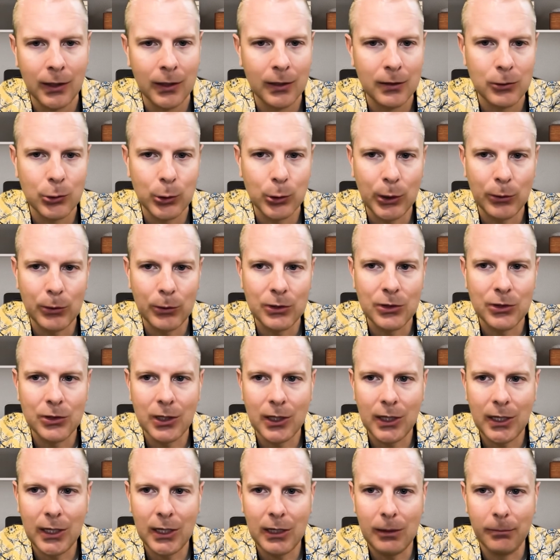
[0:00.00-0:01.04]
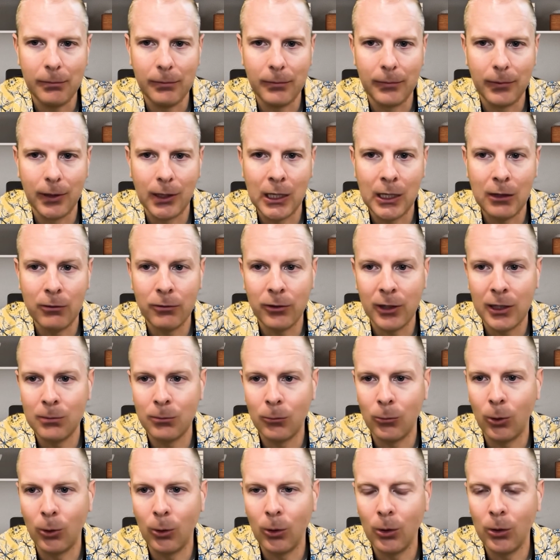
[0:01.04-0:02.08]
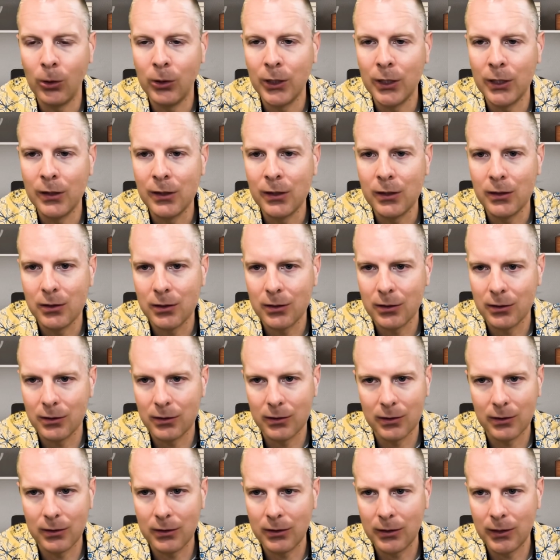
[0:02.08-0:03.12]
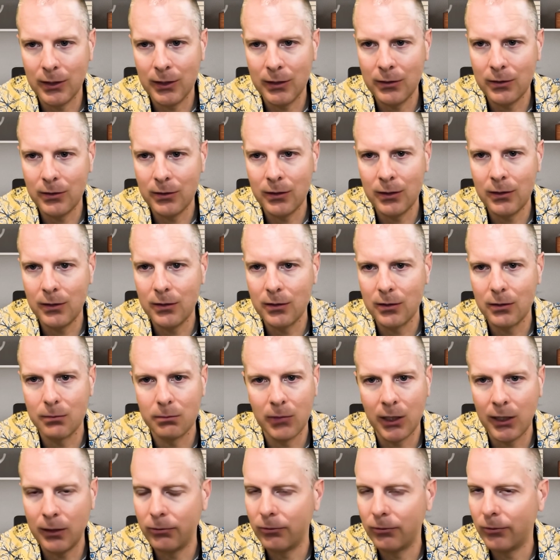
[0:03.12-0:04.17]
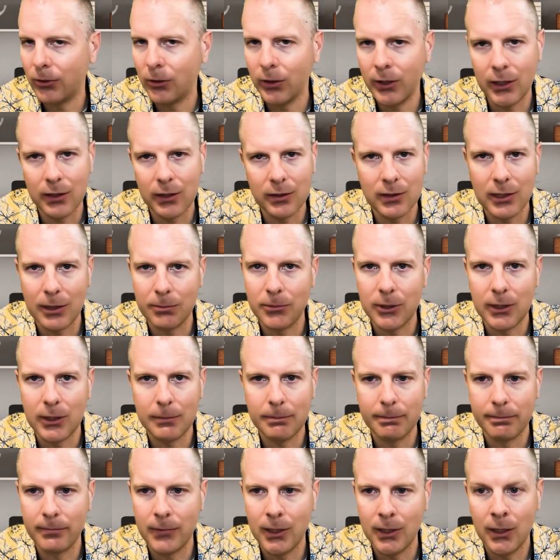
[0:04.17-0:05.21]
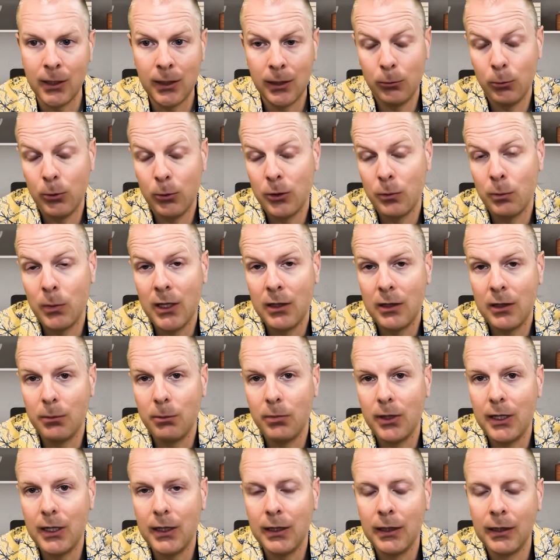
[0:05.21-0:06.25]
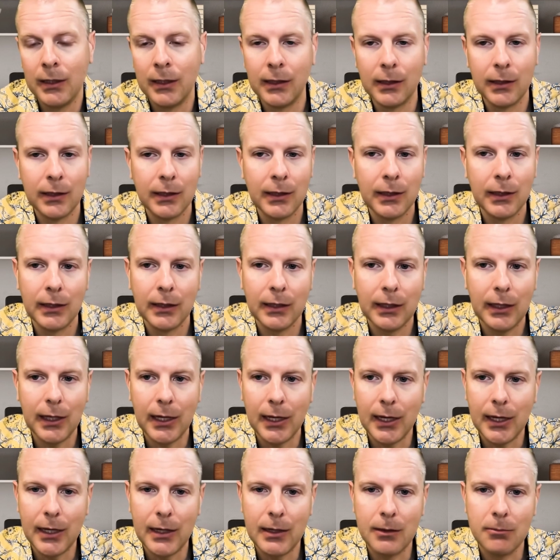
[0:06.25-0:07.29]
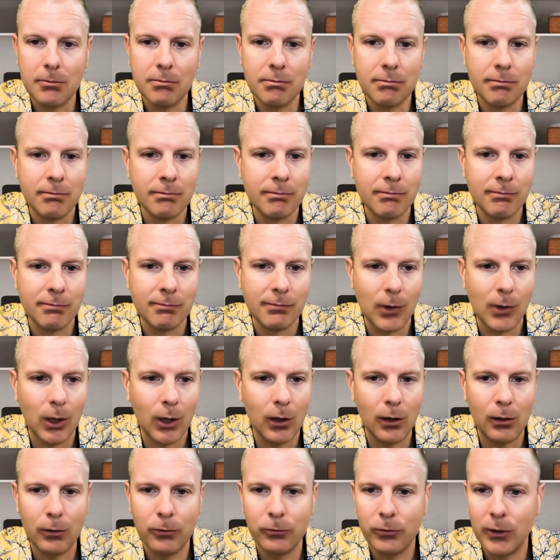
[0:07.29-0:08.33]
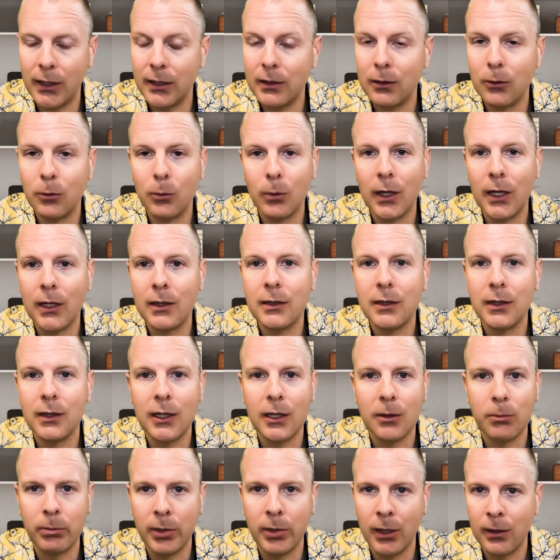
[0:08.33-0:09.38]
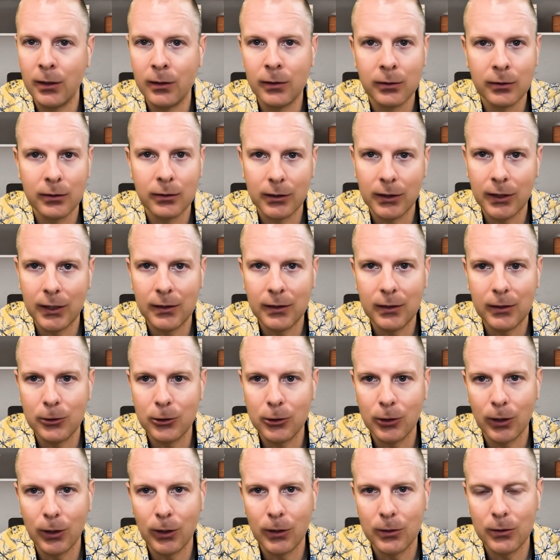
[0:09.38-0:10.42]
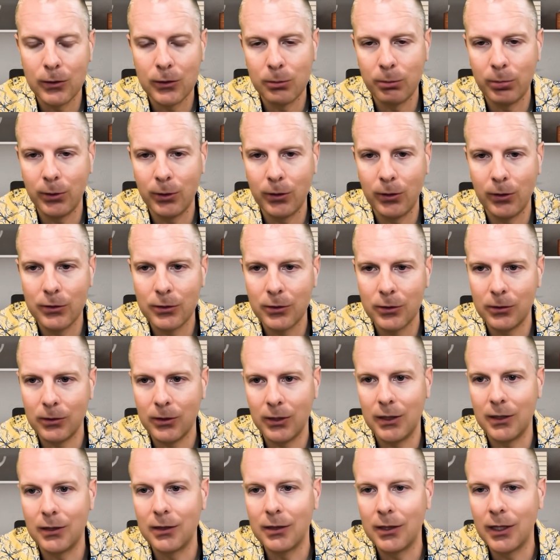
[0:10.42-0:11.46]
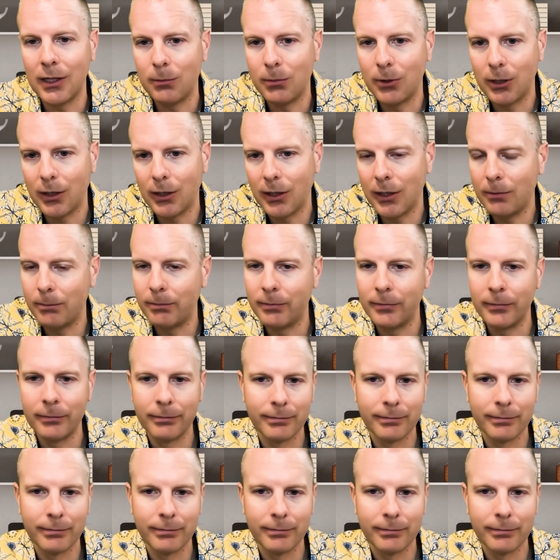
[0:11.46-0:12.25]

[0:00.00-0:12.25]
So I would say if I'm wrong in this instance, I fully accept it. And it was meant to be. And I'll find a way to get better at the charts, but also at the same time,